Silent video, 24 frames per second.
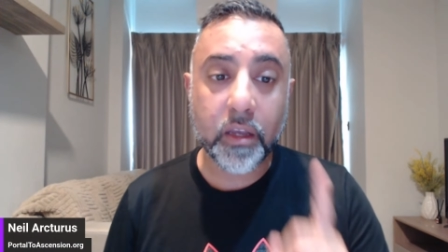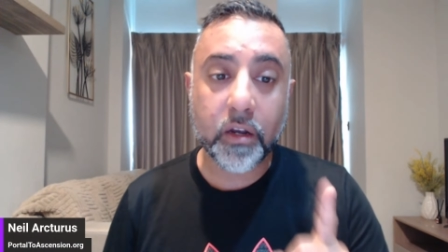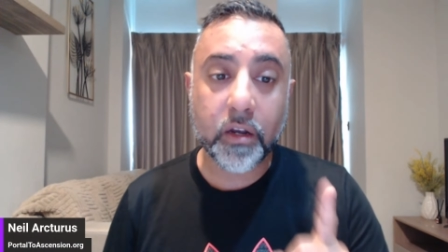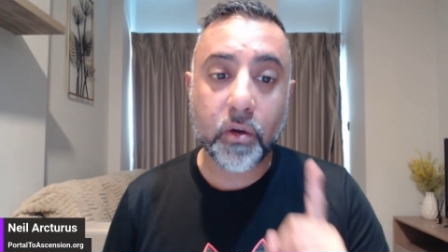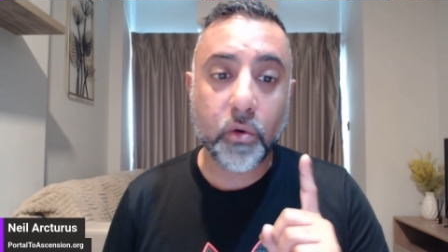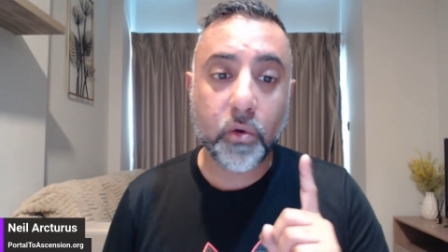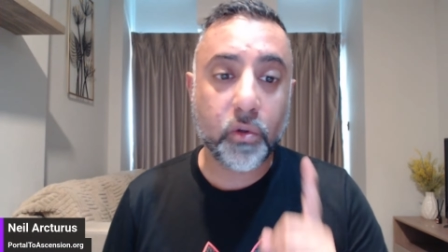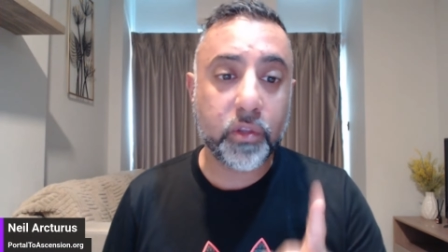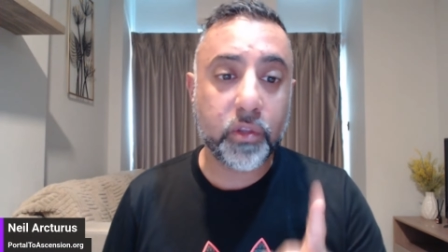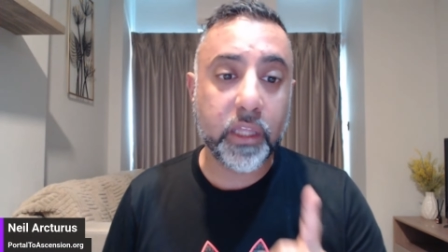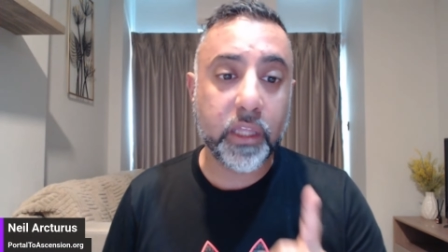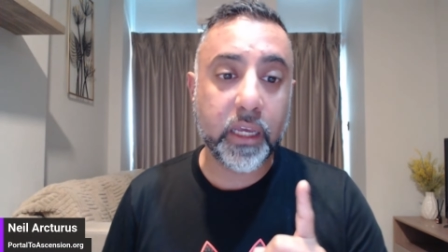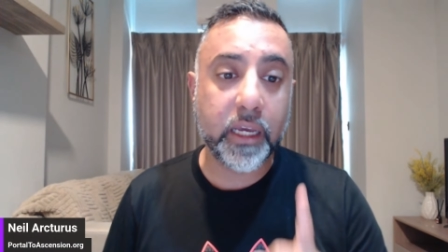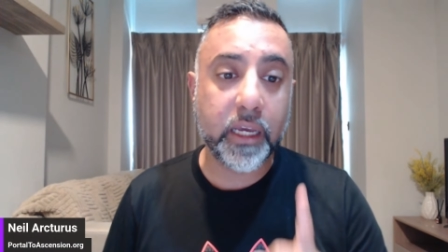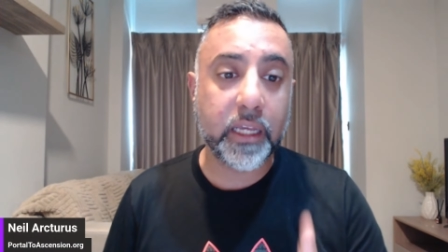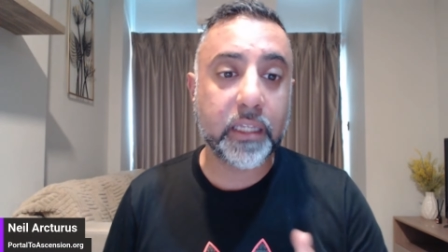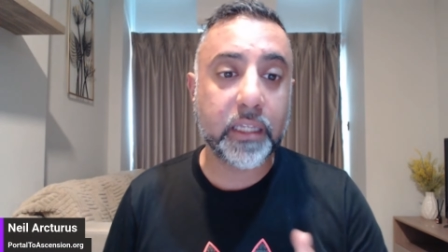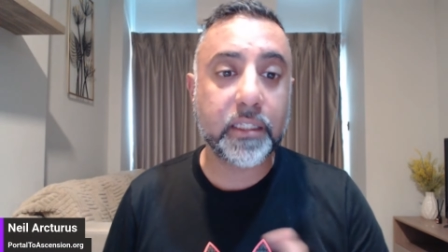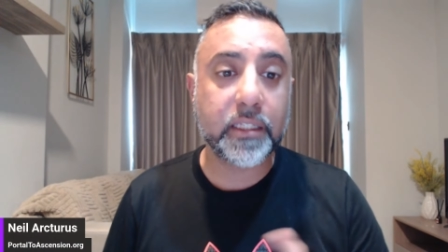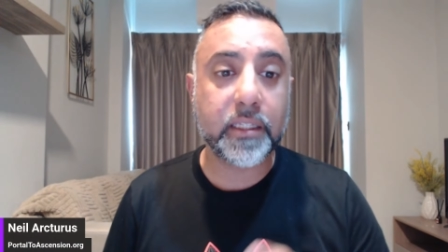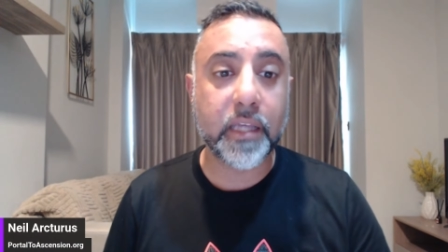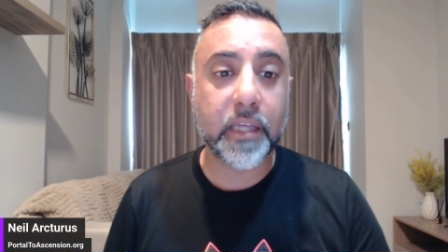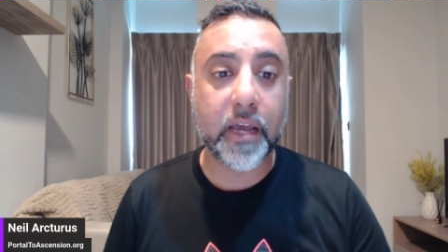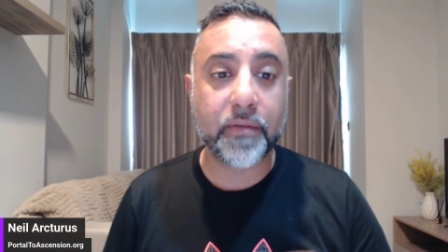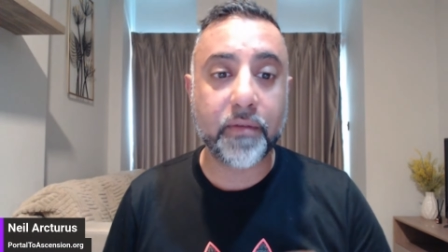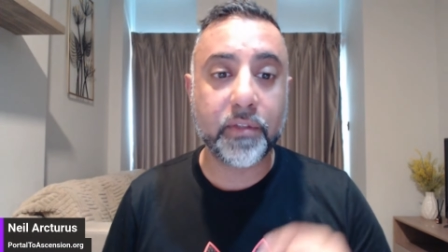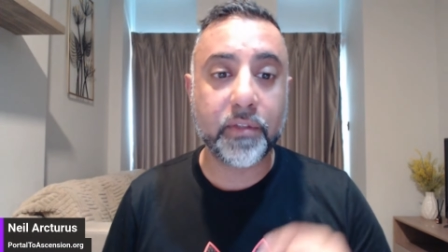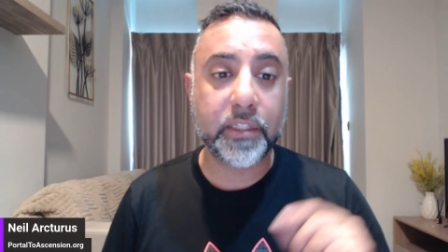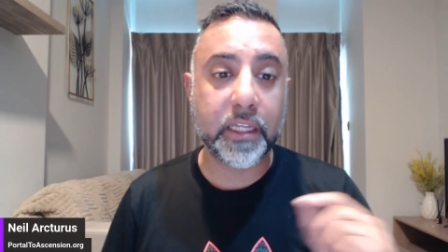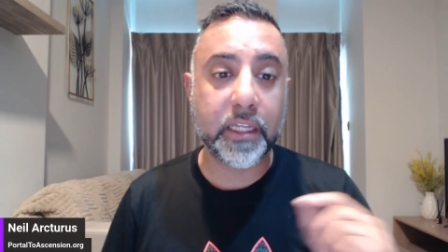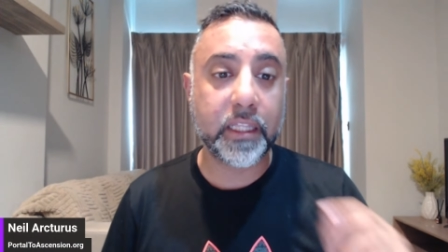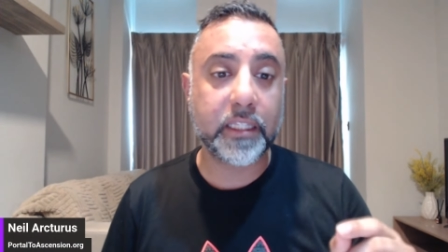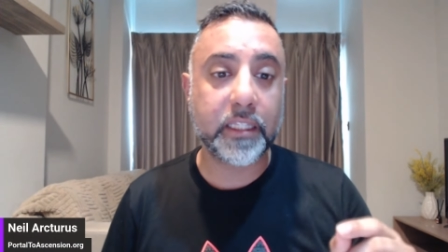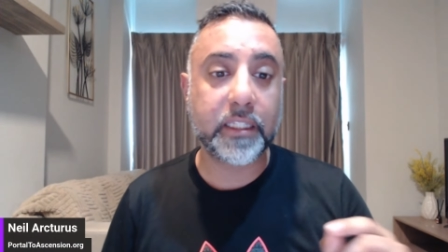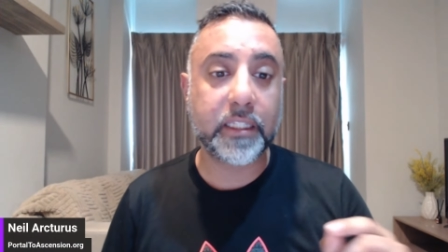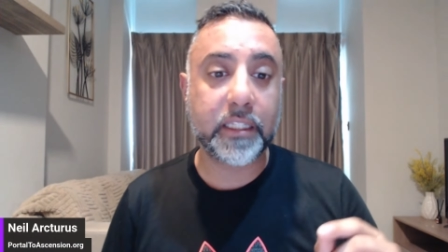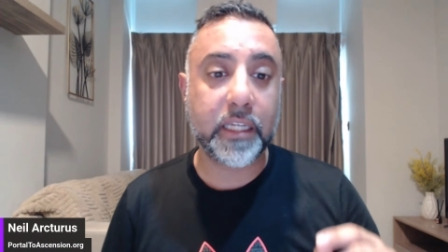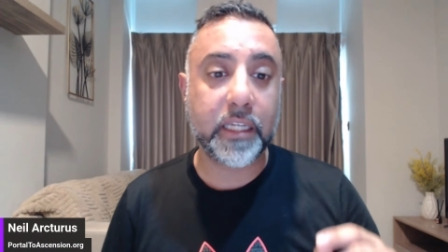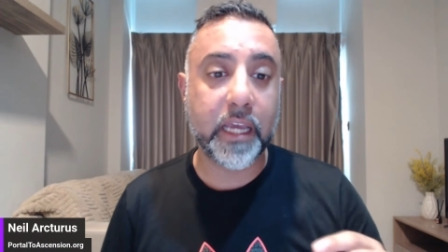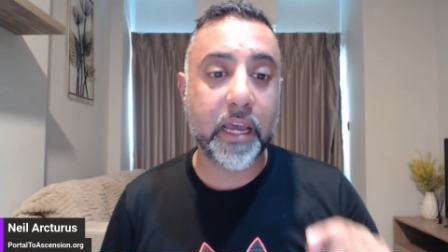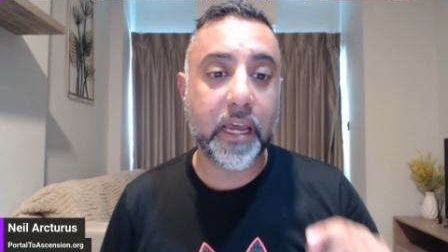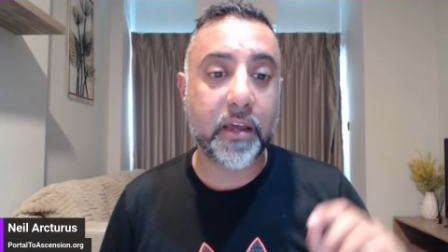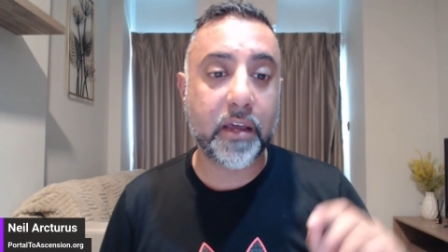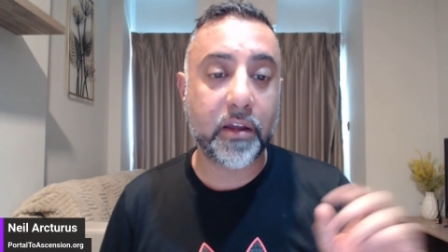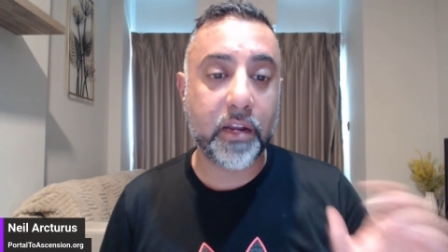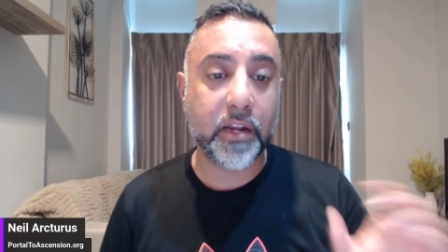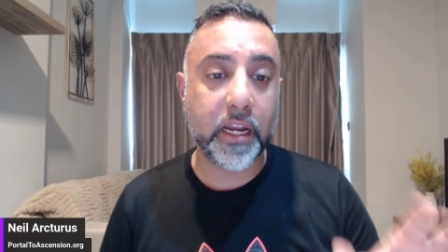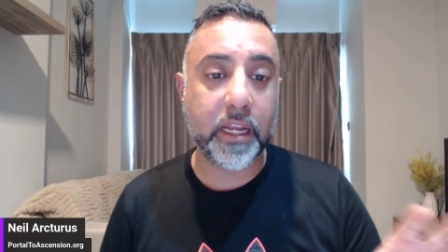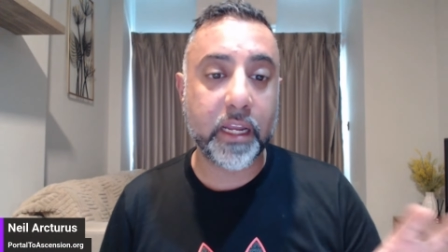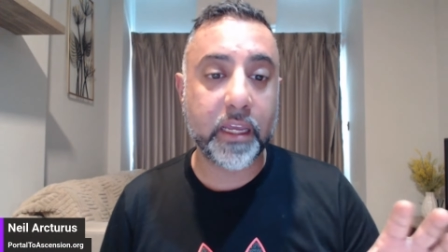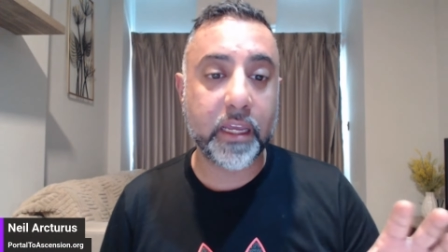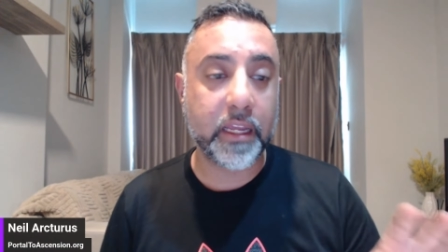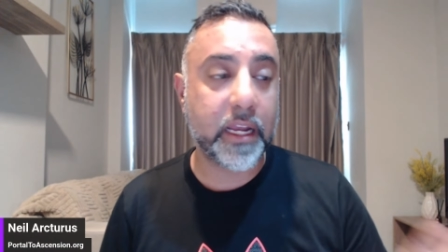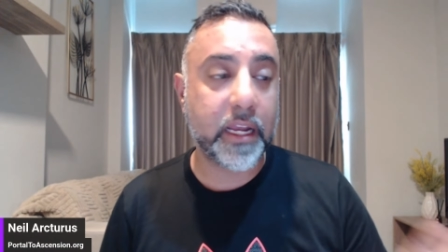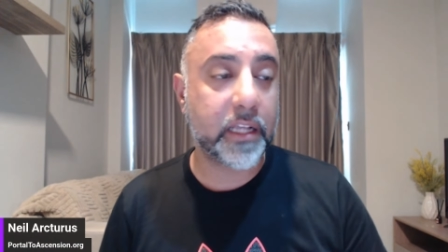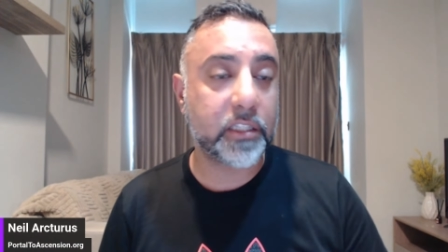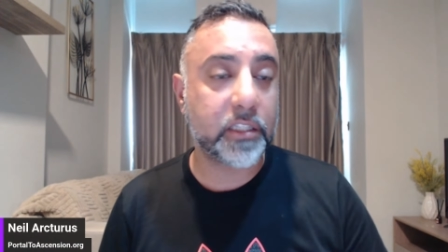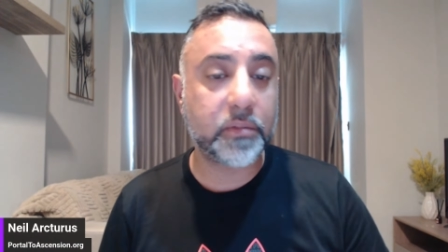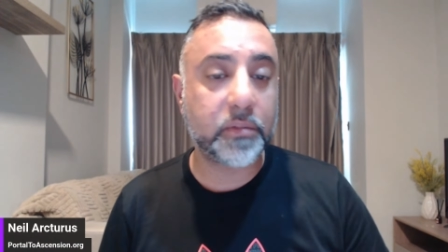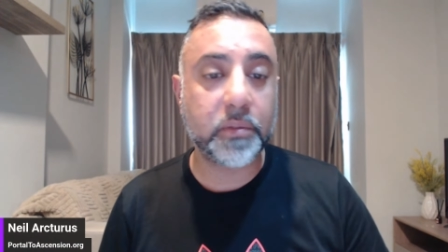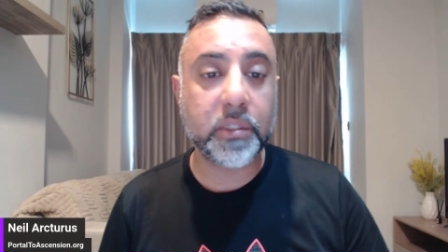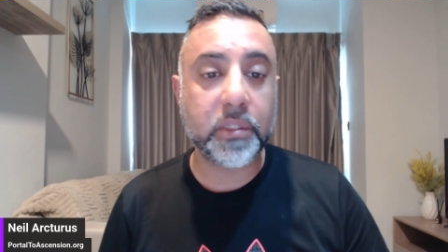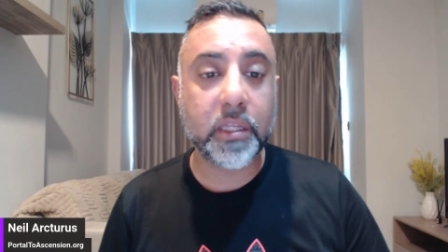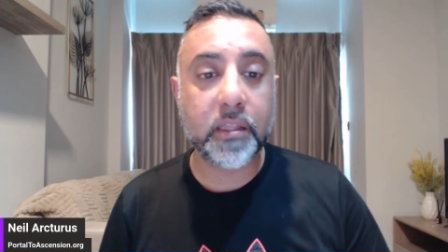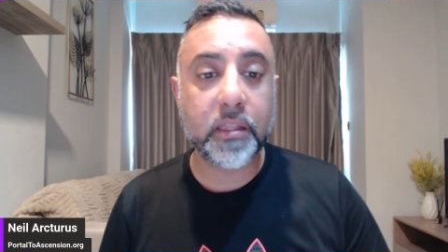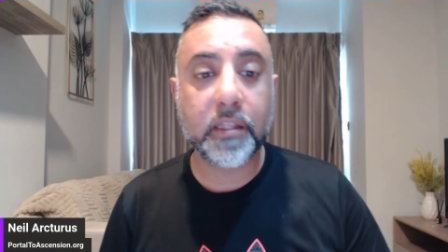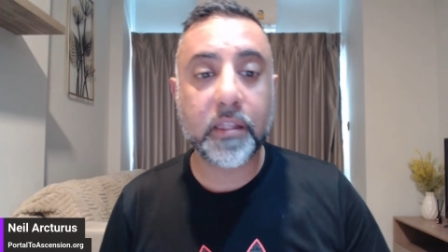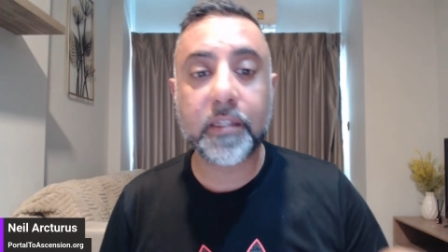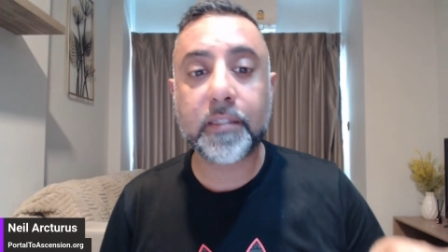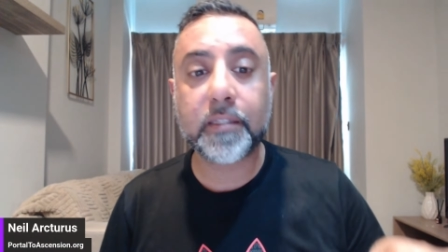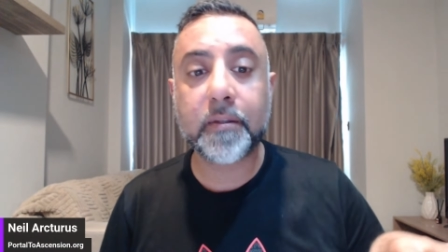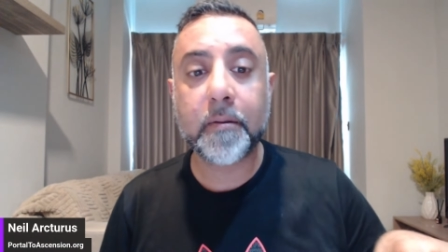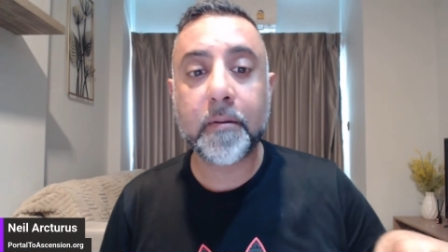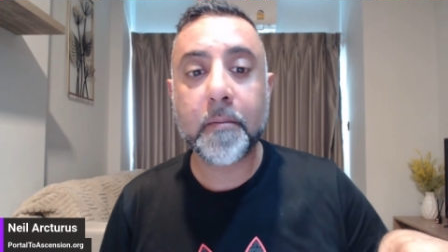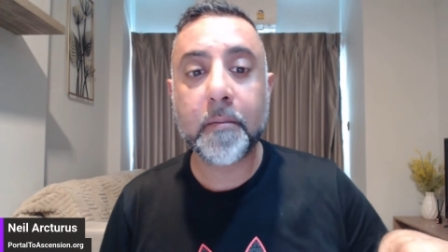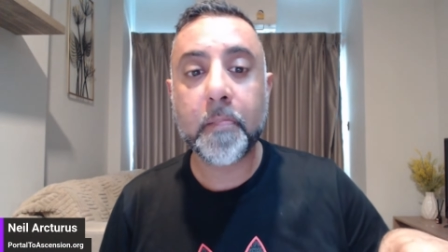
Cool thing is, I haven't said this yet on any announcements on this.